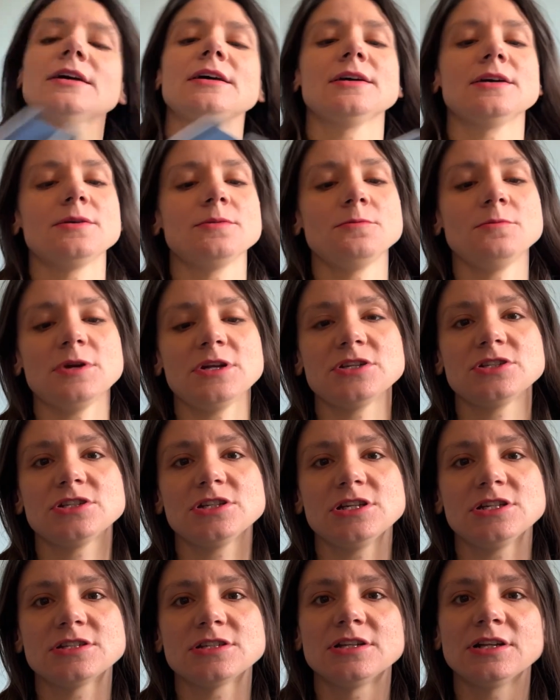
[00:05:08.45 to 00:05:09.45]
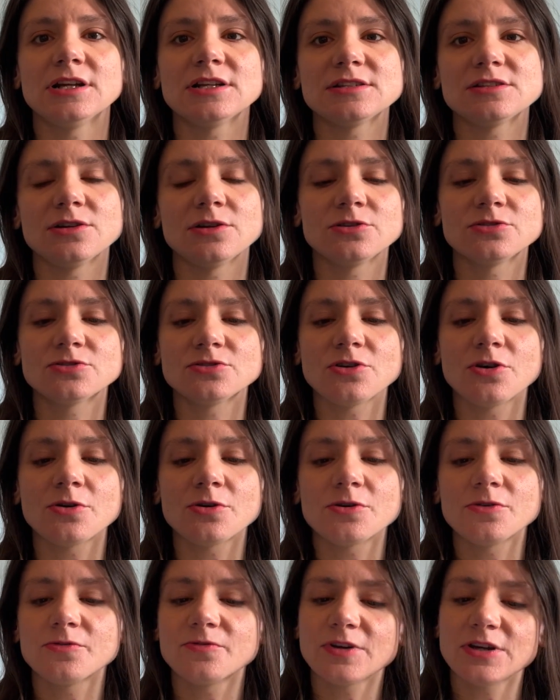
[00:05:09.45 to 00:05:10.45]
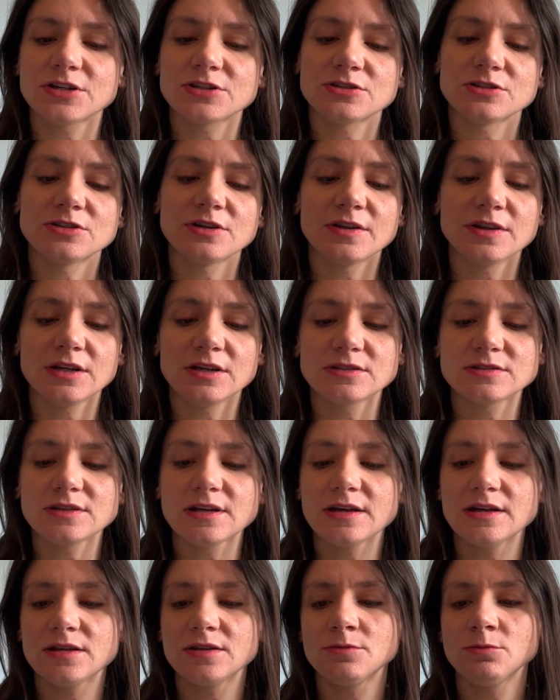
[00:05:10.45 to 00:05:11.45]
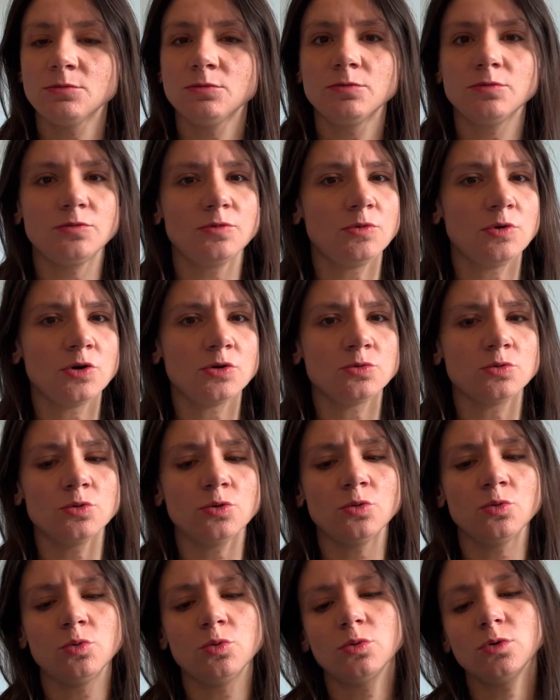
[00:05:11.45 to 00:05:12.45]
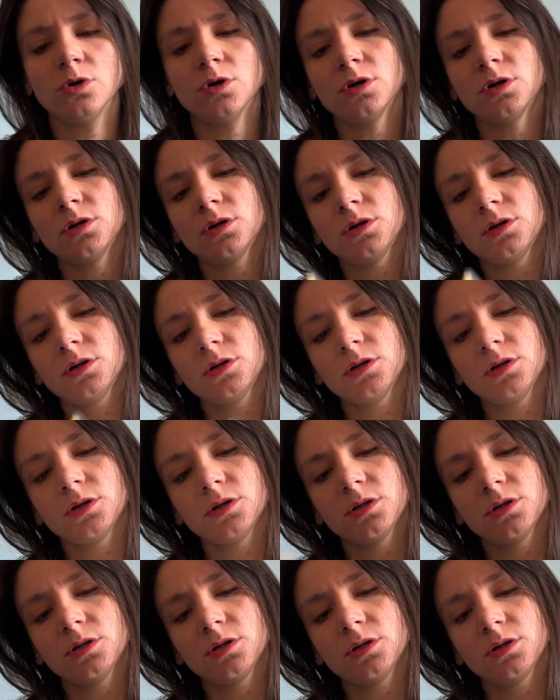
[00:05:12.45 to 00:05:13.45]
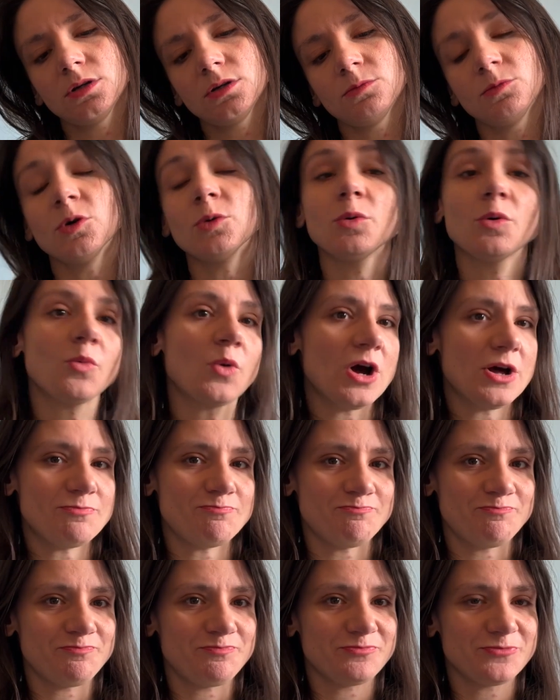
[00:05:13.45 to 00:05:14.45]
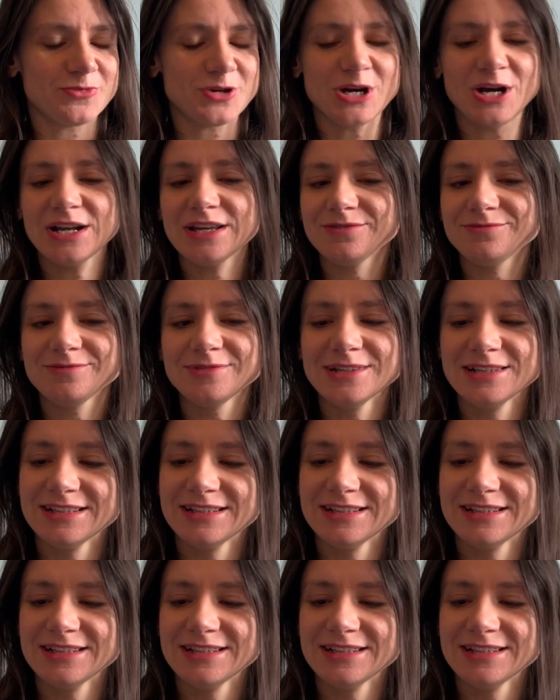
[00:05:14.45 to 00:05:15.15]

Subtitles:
which is a nice little historical fiction. I think it's set in World War One. We got it.